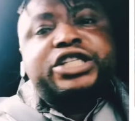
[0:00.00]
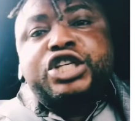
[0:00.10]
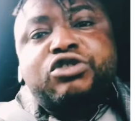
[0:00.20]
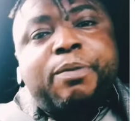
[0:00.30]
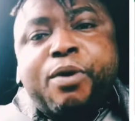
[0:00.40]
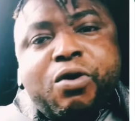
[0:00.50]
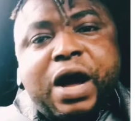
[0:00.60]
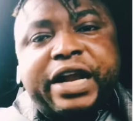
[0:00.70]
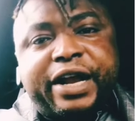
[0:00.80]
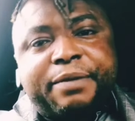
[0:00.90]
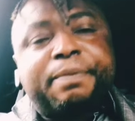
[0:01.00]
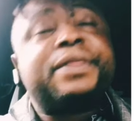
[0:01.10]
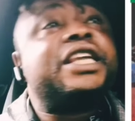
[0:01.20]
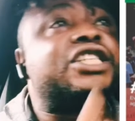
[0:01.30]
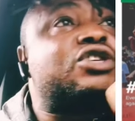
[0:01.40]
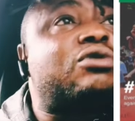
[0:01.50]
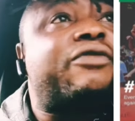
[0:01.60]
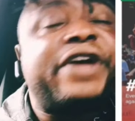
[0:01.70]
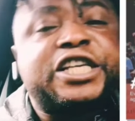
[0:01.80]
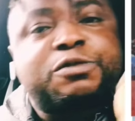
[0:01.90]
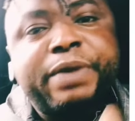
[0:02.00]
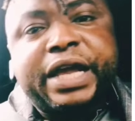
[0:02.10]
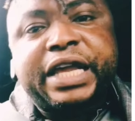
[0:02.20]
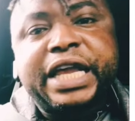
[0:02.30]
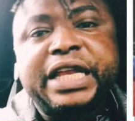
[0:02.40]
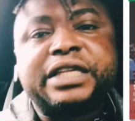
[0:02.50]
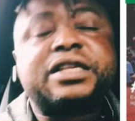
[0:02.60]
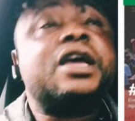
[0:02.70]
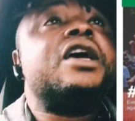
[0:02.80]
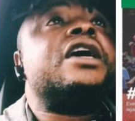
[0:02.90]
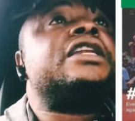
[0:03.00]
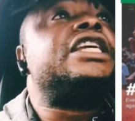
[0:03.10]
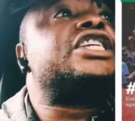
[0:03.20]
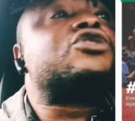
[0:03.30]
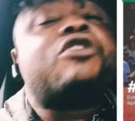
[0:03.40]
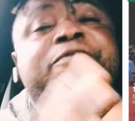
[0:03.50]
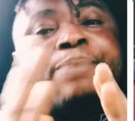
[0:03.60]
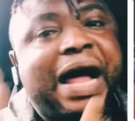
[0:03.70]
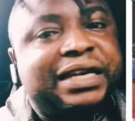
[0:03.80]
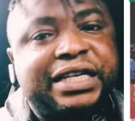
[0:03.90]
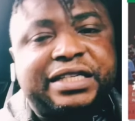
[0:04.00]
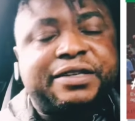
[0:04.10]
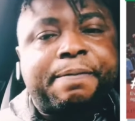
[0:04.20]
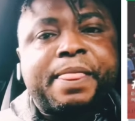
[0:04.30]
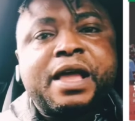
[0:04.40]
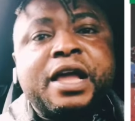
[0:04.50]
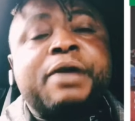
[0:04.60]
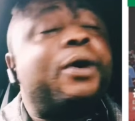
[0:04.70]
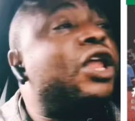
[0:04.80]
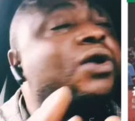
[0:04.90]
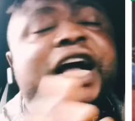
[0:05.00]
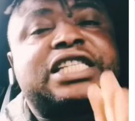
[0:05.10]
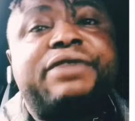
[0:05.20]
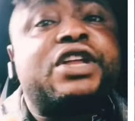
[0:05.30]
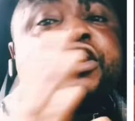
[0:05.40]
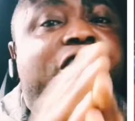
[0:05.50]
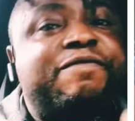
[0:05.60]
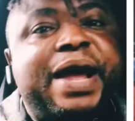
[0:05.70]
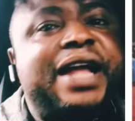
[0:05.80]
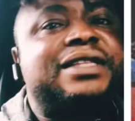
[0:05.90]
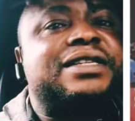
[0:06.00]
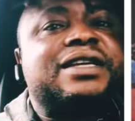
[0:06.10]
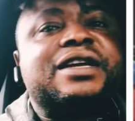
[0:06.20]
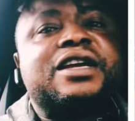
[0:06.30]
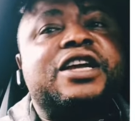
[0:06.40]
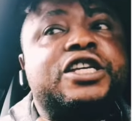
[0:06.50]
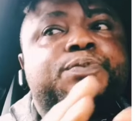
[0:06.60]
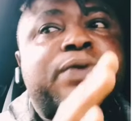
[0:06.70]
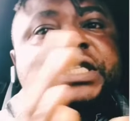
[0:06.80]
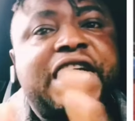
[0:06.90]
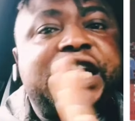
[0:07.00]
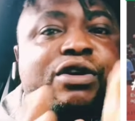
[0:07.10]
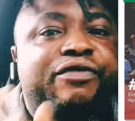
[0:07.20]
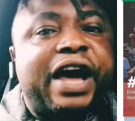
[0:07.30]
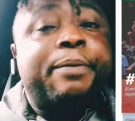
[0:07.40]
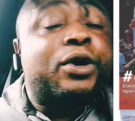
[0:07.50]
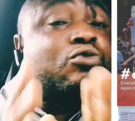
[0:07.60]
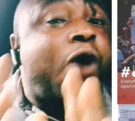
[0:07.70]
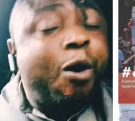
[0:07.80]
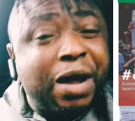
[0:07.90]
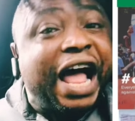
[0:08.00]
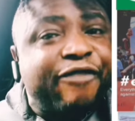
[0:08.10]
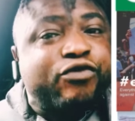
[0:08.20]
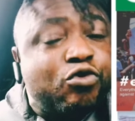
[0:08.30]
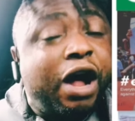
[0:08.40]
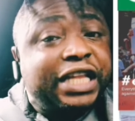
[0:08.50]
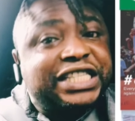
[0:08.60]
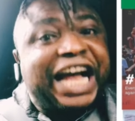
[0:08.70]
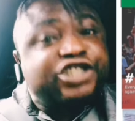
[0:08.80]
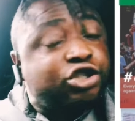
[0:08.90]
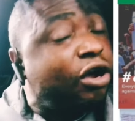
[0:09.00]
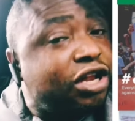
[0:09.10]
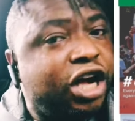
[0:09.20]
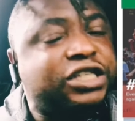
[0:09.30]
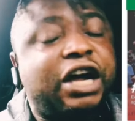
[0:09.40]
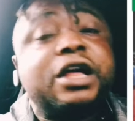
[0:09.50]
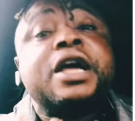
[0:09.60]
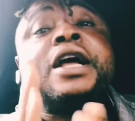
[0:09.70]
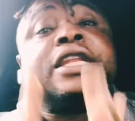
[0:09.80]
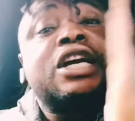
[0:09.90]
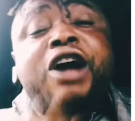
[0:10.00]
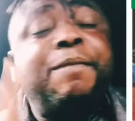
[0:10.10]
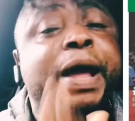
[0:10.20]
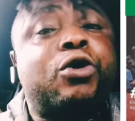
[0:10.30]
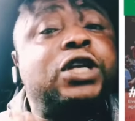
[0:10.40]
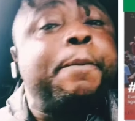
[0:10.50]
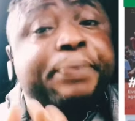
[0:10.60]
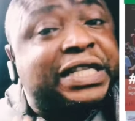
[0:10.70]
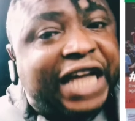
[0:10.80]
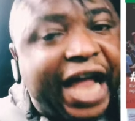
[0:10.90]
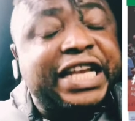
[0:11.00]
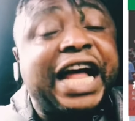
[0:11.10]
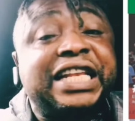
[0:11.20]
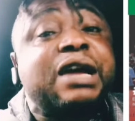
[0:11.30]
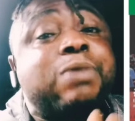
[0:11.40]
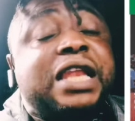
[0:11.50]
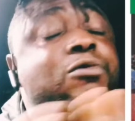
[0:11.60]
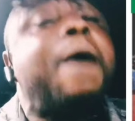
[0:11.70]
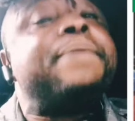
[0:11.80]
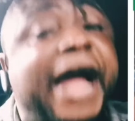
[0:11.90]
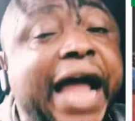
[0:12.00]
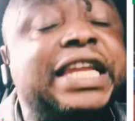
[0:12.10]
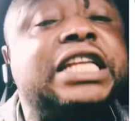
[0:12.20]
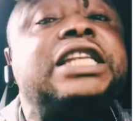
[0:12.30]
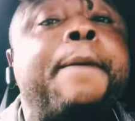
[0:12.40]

issue of Boko Haram, this issue of herdsmen killings, this issue of bandits. But it looks as if the government is pretending over it. But what this has shown us, the government couldn't pretend that they were the one behind it. They